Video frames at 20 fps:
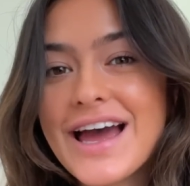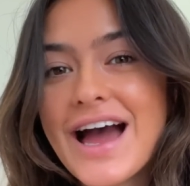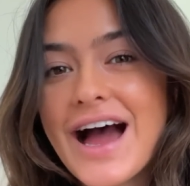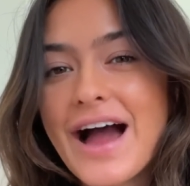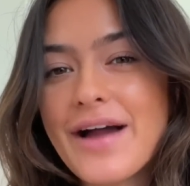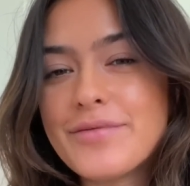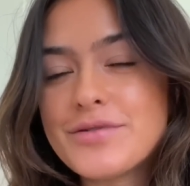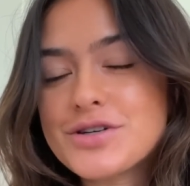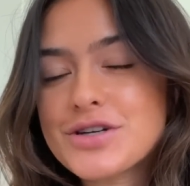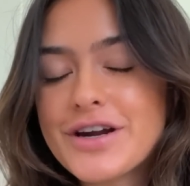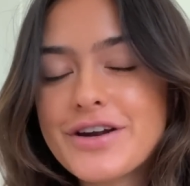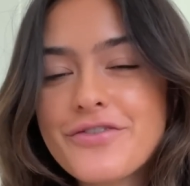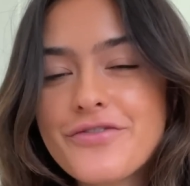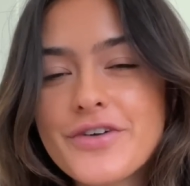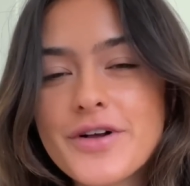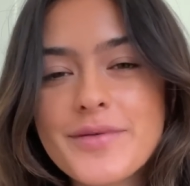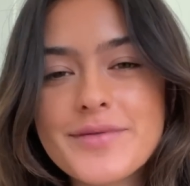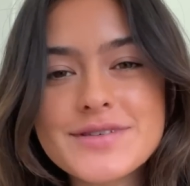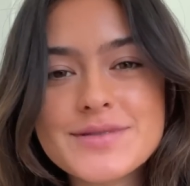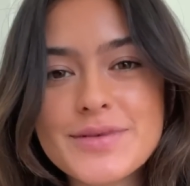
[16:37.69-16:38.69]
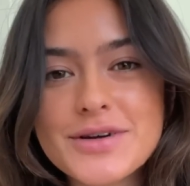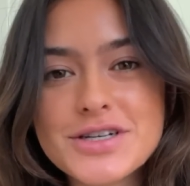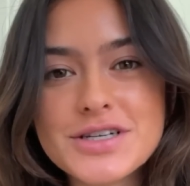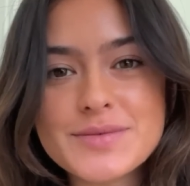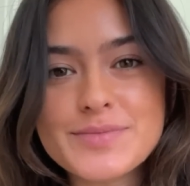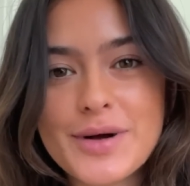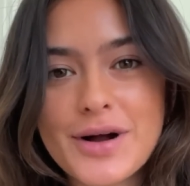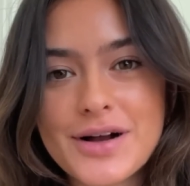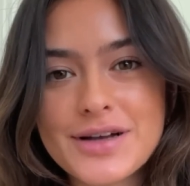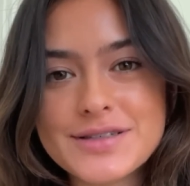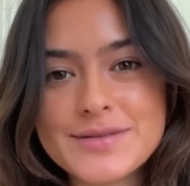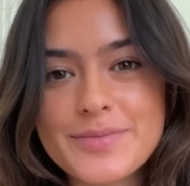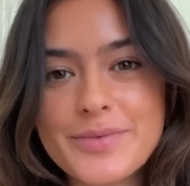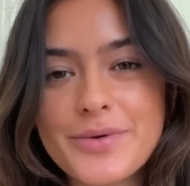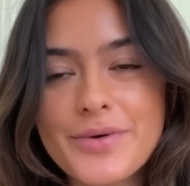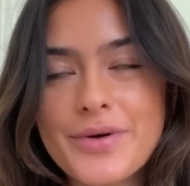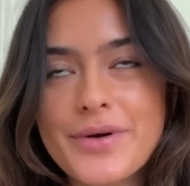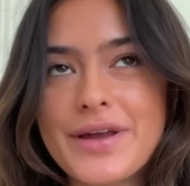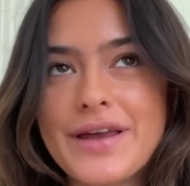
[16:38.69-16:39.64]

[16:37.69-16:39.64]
I've been trying to film as much as possible,